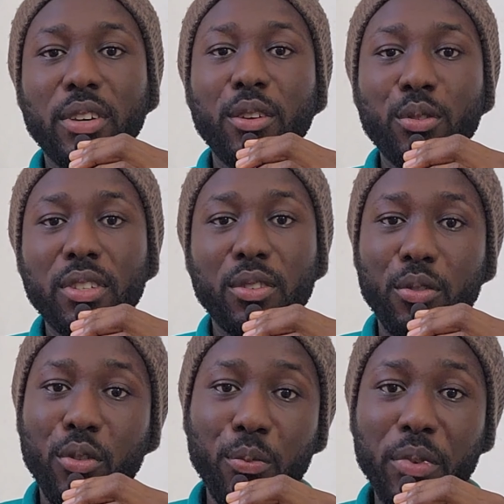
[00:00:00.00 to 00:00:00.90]
So I used
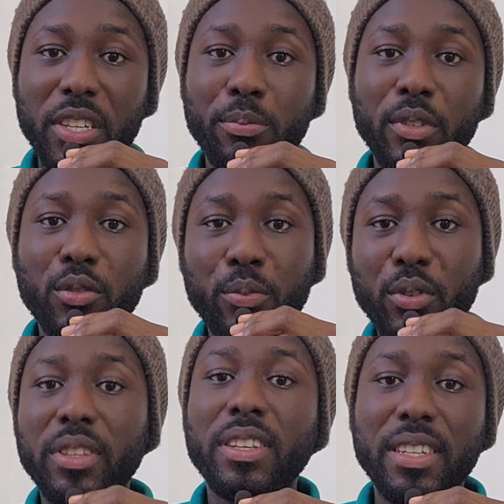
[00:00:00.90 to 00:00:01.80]
raw PHP to
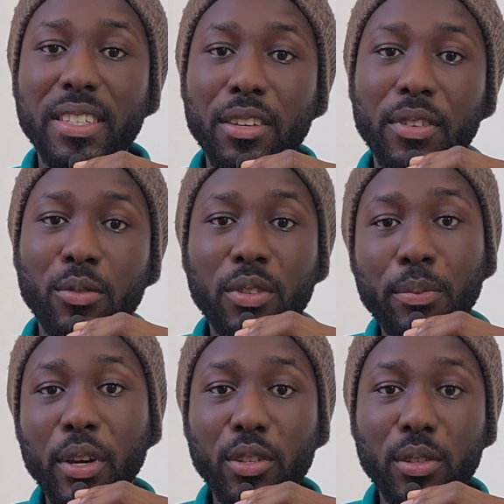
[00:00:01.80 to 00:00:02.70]
build the service with
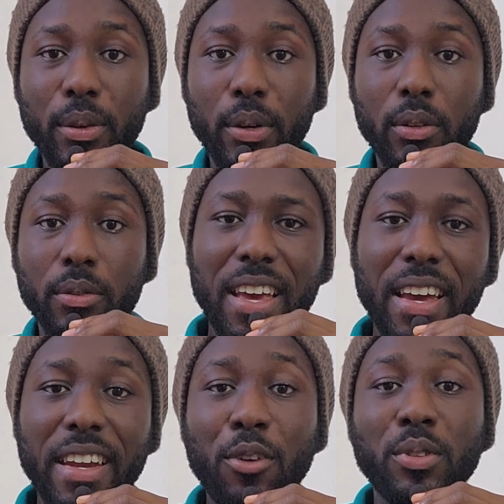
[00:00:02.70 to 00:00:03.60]
MySQL,
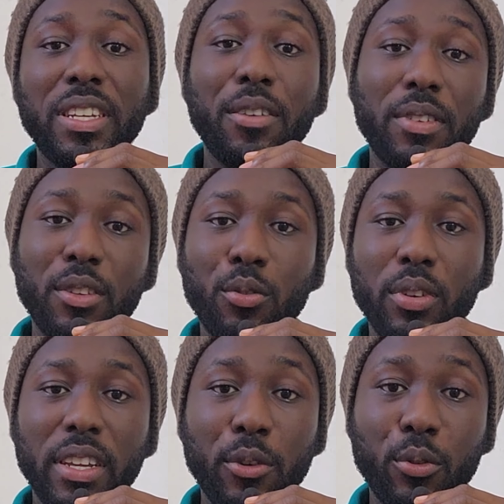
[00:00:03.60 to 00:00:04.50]
and I hosted everything
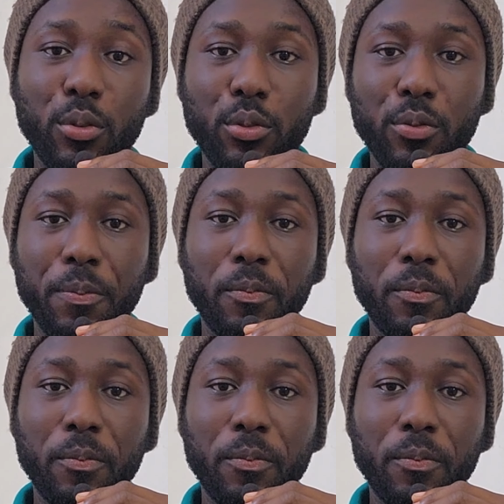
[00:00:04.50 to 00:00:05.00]
on Heroku.